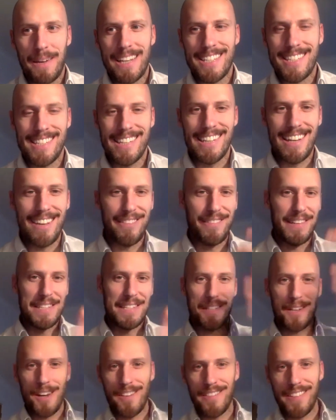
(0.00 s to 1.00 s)
basically let
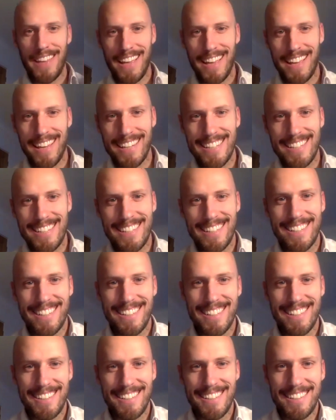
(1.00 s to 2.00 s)
things go over your head
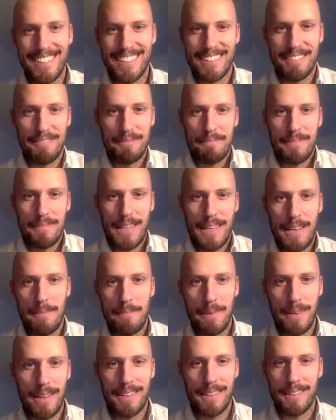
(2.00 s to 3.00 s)
and just keep
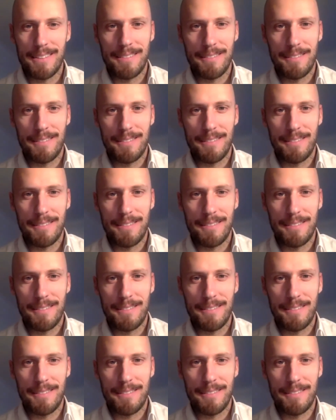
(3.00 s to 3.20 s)
being